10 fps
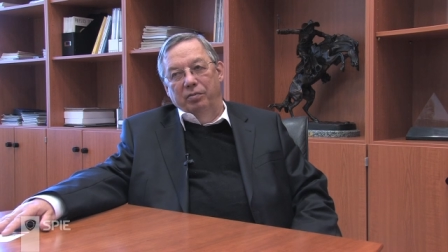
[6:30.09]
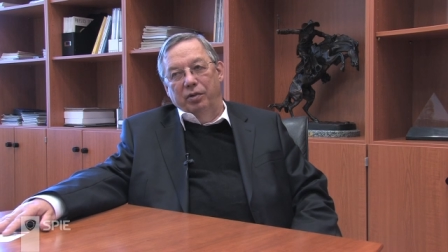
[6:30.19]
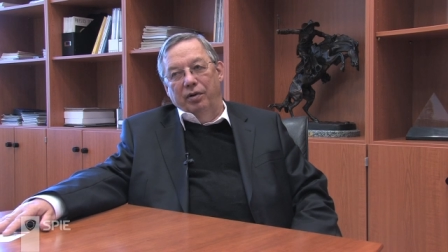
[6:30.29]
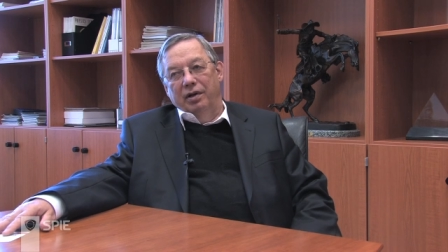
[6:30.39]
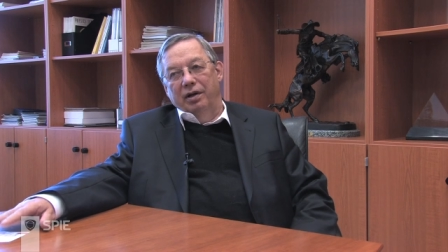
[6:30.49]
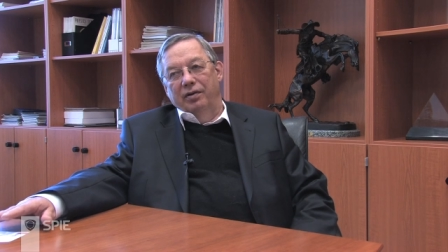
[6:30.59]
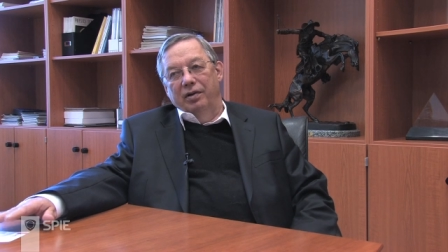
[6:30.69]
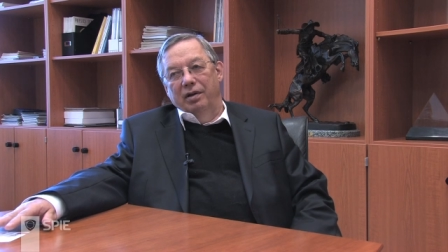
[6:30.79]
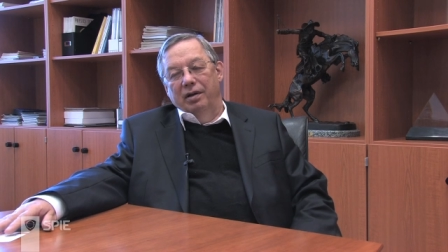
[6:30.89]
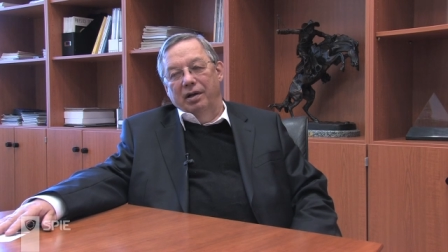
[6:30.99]

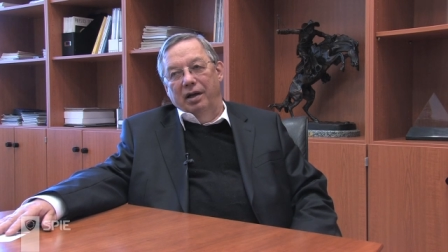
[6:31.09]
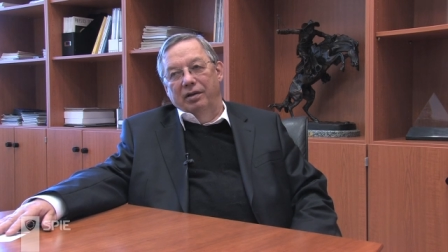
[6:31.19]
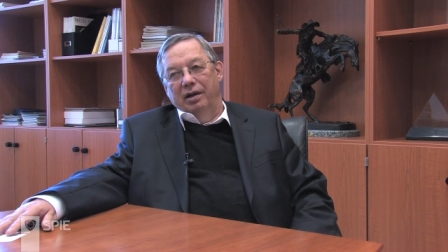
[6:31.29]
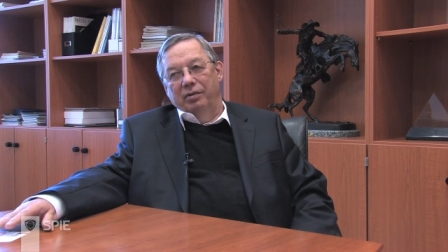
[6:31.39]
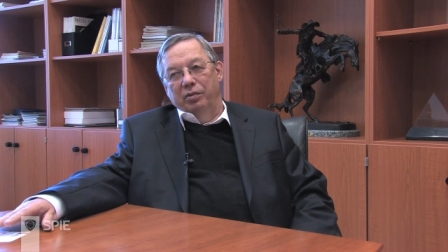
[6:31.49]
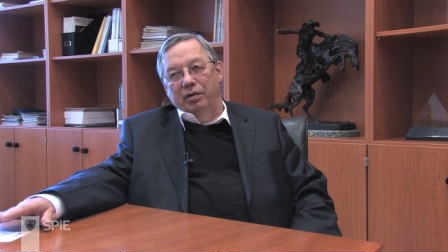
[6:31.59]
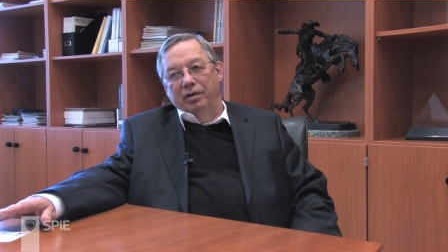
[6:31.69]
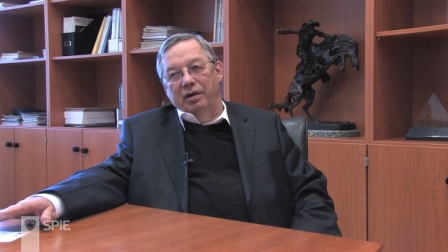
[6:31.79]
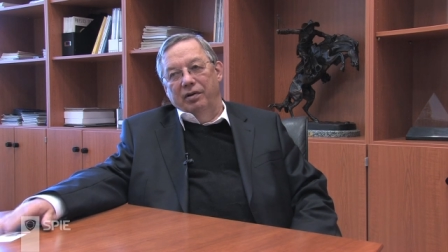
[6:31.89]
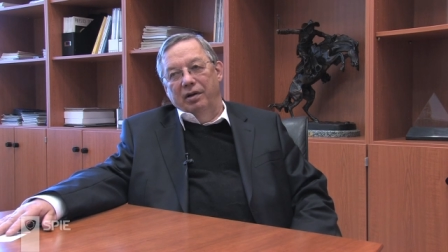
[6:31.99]
progress, high-tech
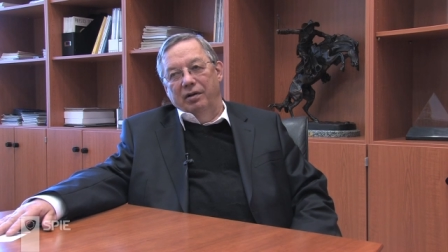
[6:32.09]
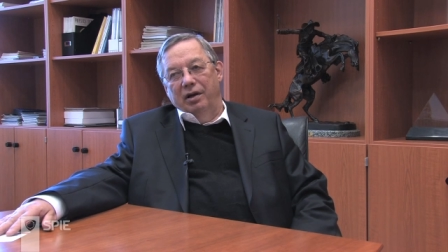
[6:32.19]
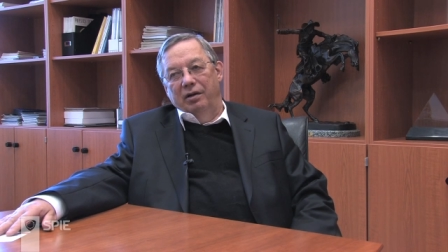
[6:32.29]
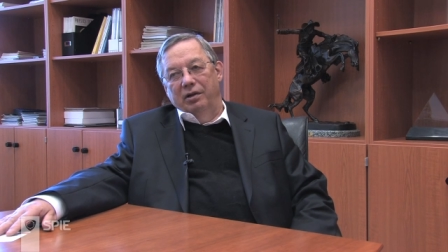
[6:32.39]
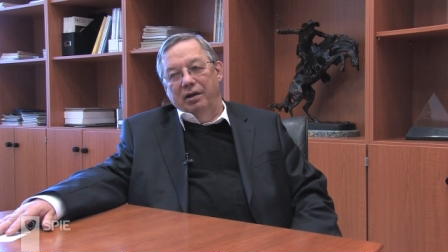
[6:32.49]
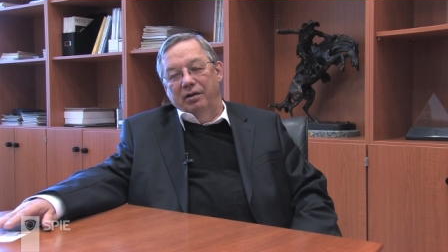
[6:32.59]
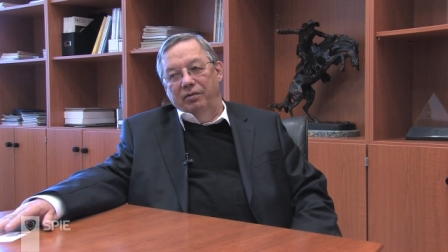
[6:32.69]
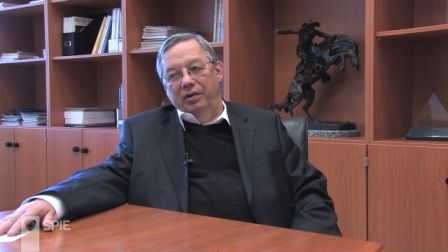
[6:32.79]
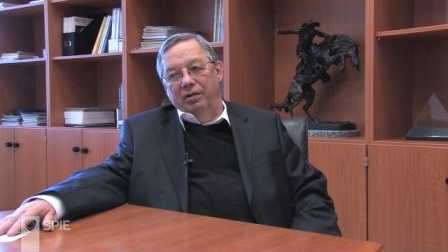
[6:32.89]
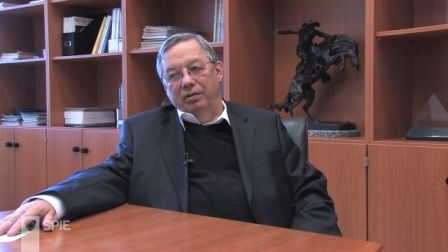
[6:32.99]
progress in a high-tech
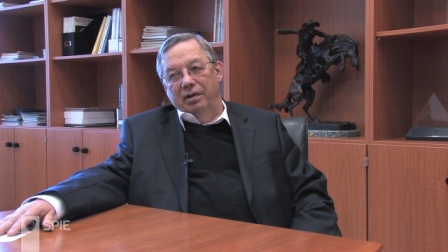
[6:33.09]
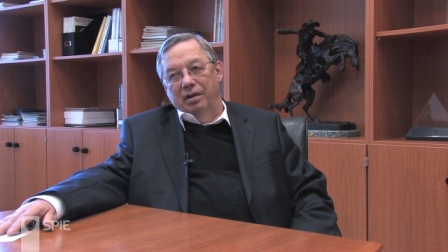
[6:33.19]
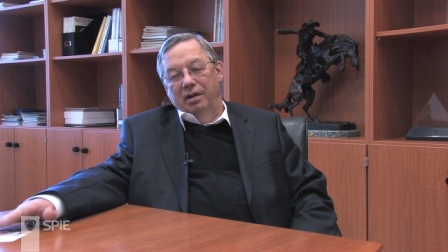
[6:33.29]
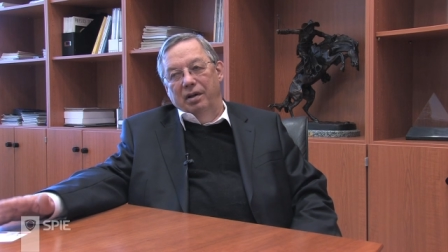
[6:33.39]
field,